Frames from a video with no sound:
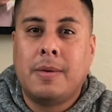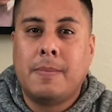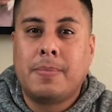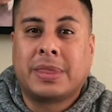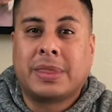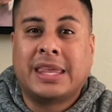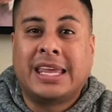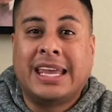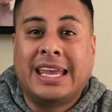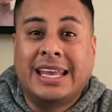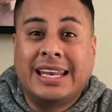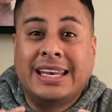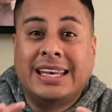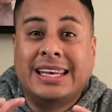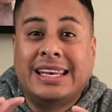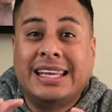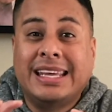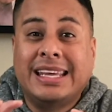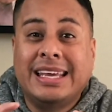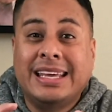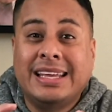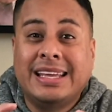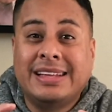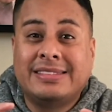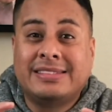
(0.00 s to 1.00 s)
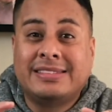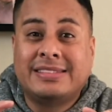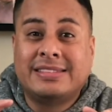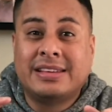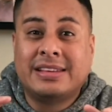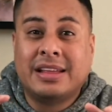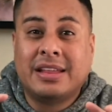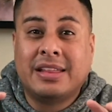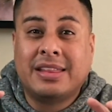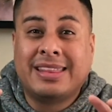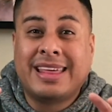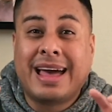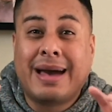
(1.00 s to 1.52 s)
He needs
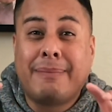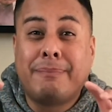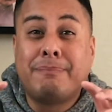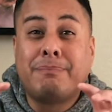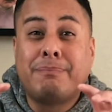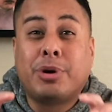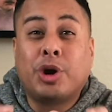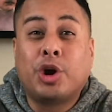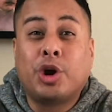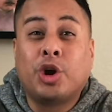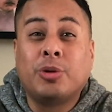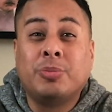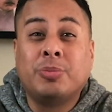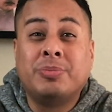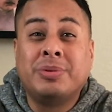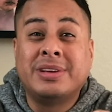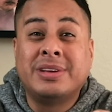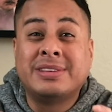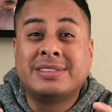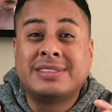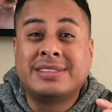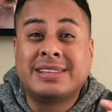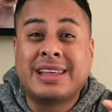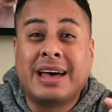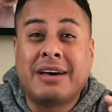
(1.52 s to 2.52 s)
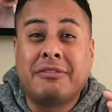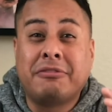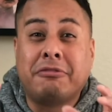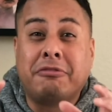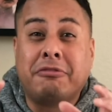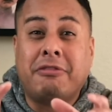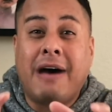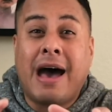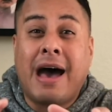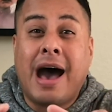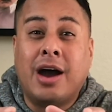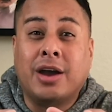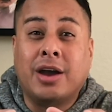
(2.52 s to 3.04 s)
that purpose, that
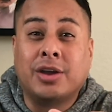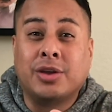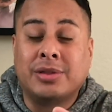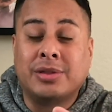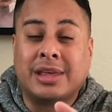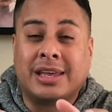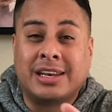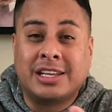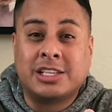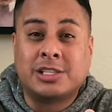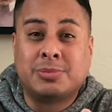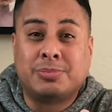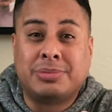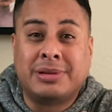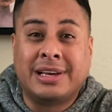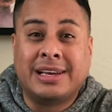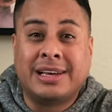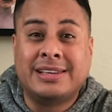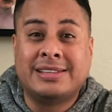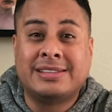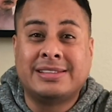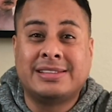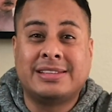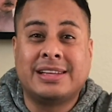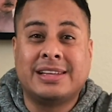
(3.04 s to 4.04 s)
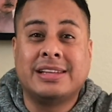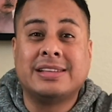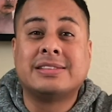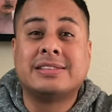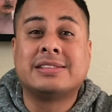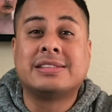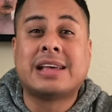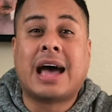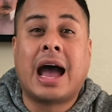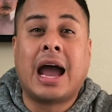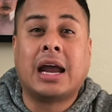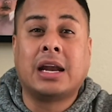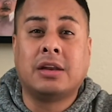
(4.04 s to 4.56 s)
value that He's placed
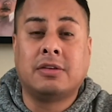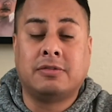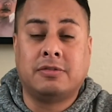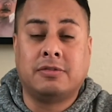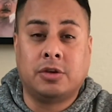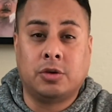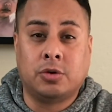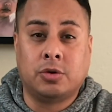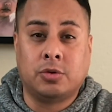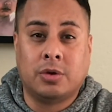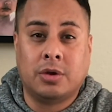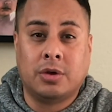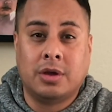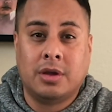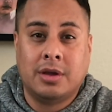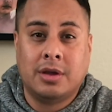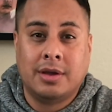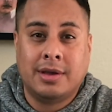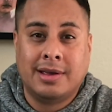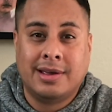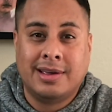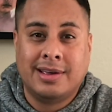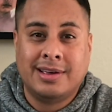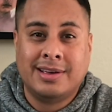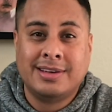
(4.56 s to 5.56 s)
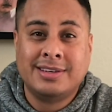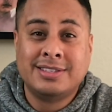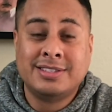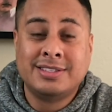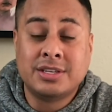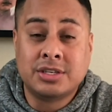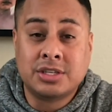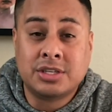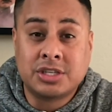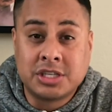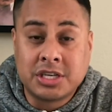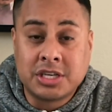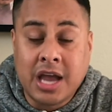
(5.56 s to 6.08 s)
inside of you to
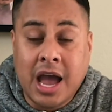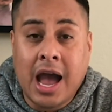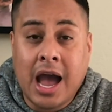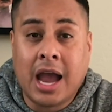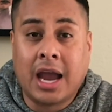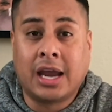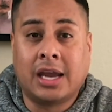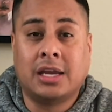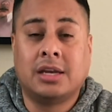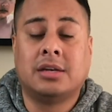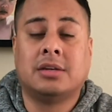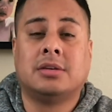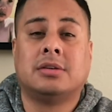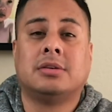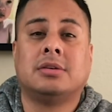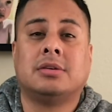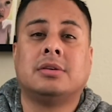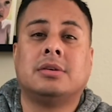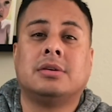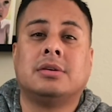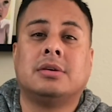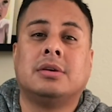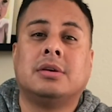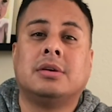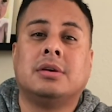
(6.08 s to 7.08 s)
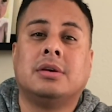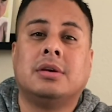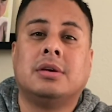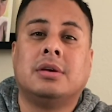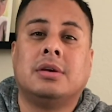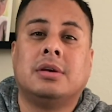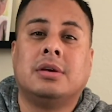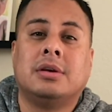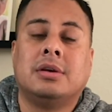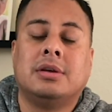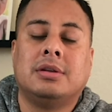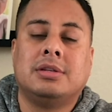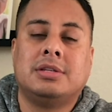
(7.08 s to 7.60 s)
shine,
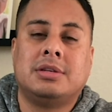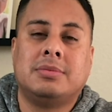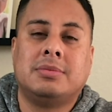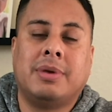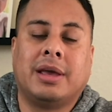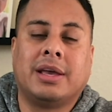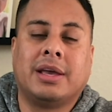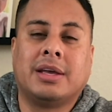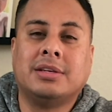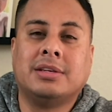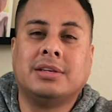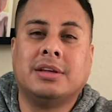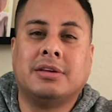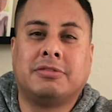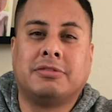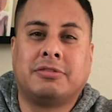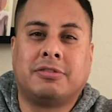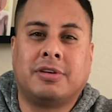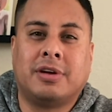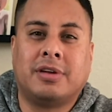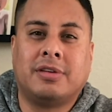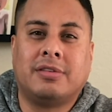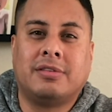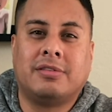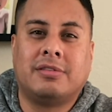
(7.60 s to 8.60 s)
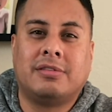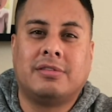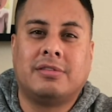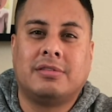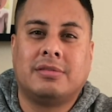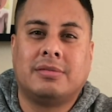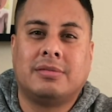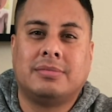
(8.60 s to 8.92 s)
to make a difference.